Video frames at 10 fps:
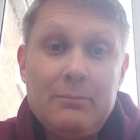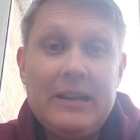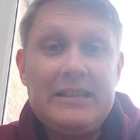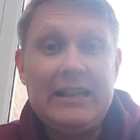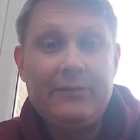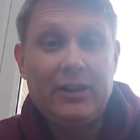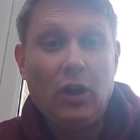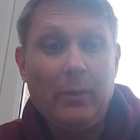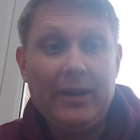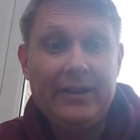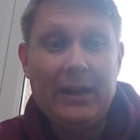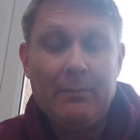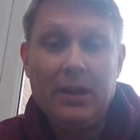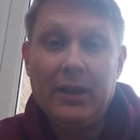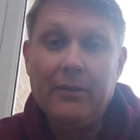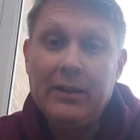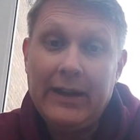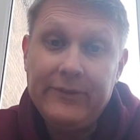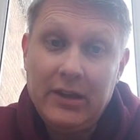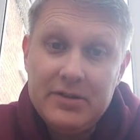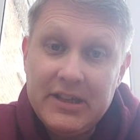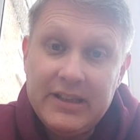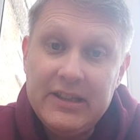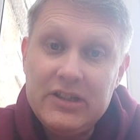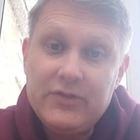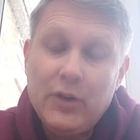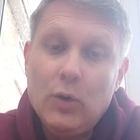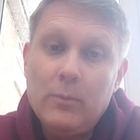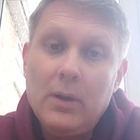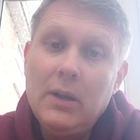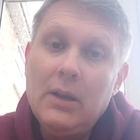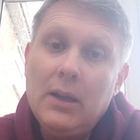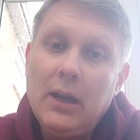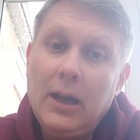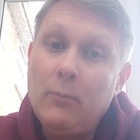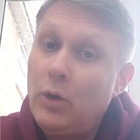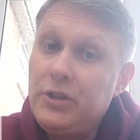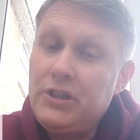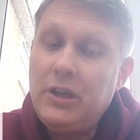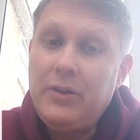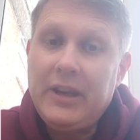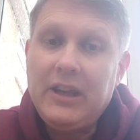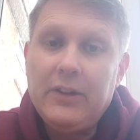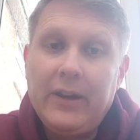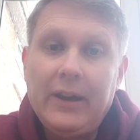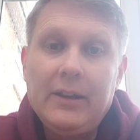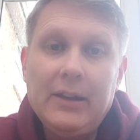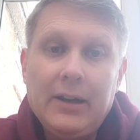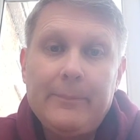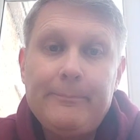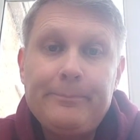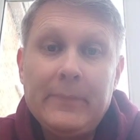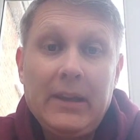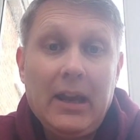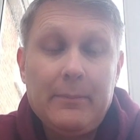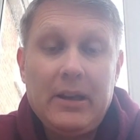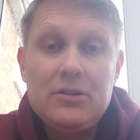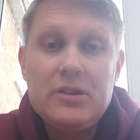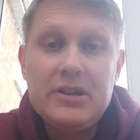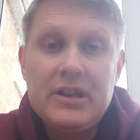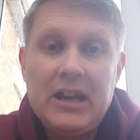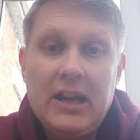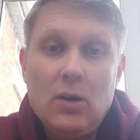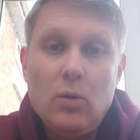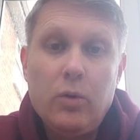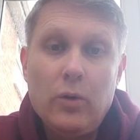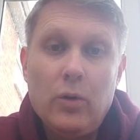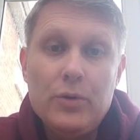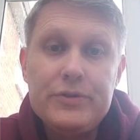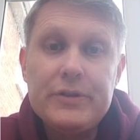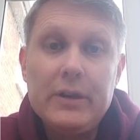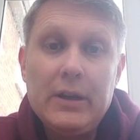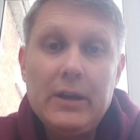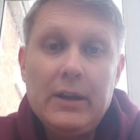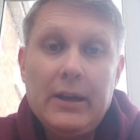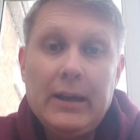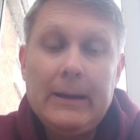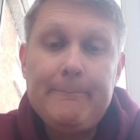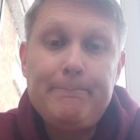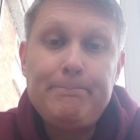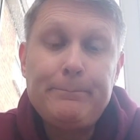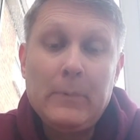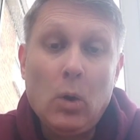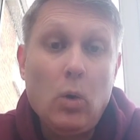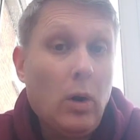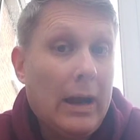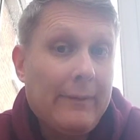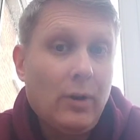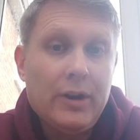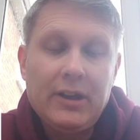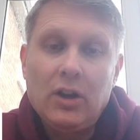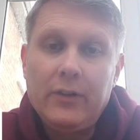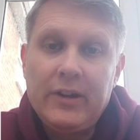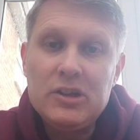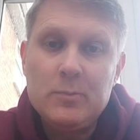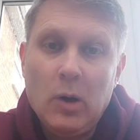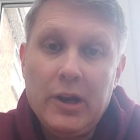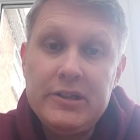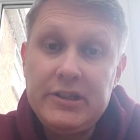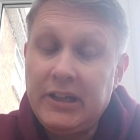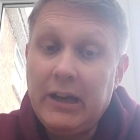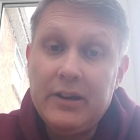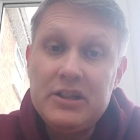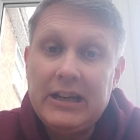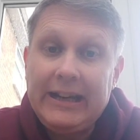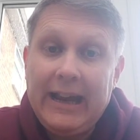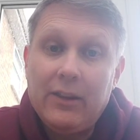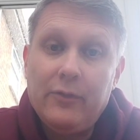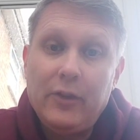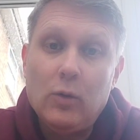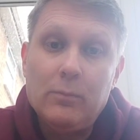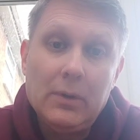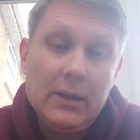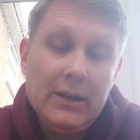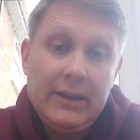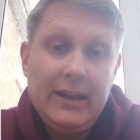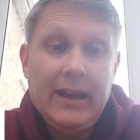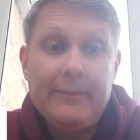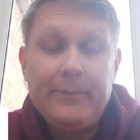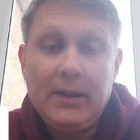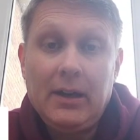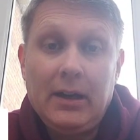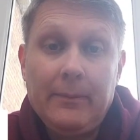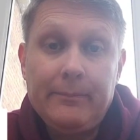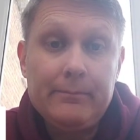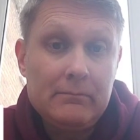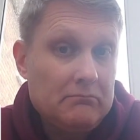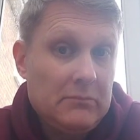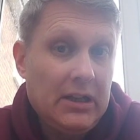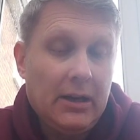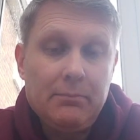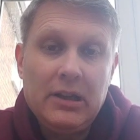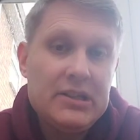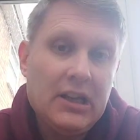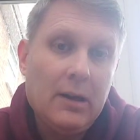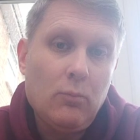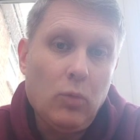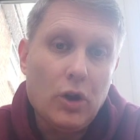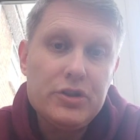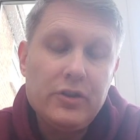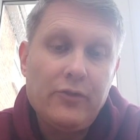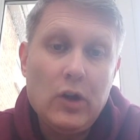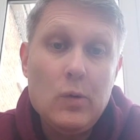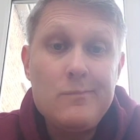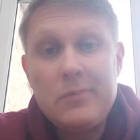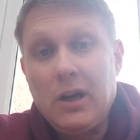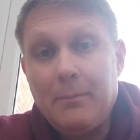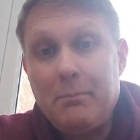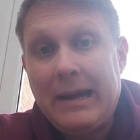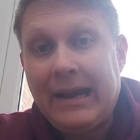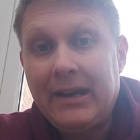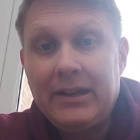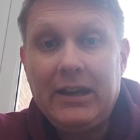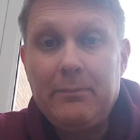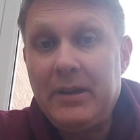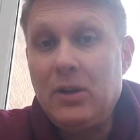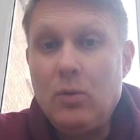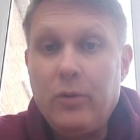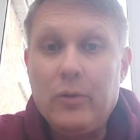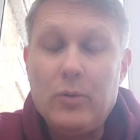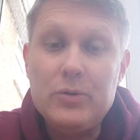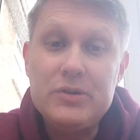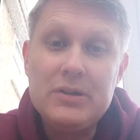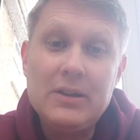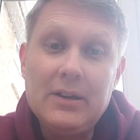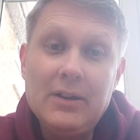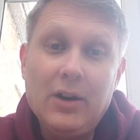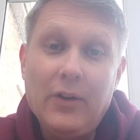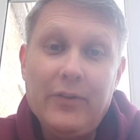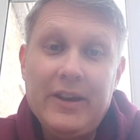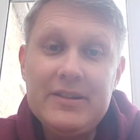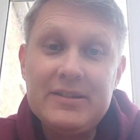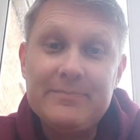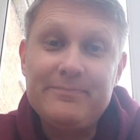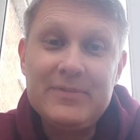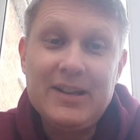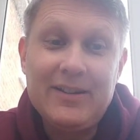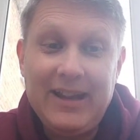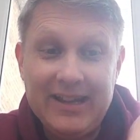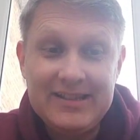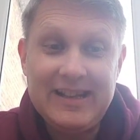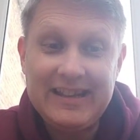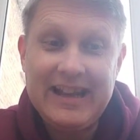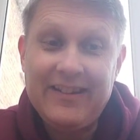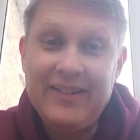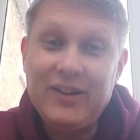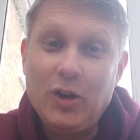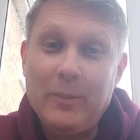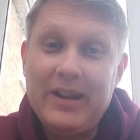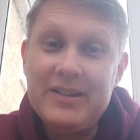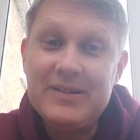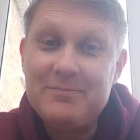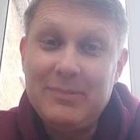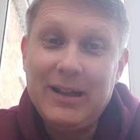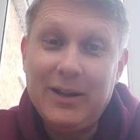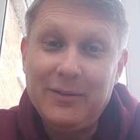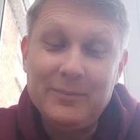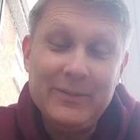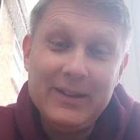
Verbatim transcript: Please leave a comment down below. Have you seen this film? Um, what did you think of it? Um, yeah, I'd be interested to hear your thoughts. Um, or have I kind of inspired you to go and check out the film? Yeah, um, you know, please go and watch the film, come back and give me your thoughts on this. So yeah, stick down in the comments below.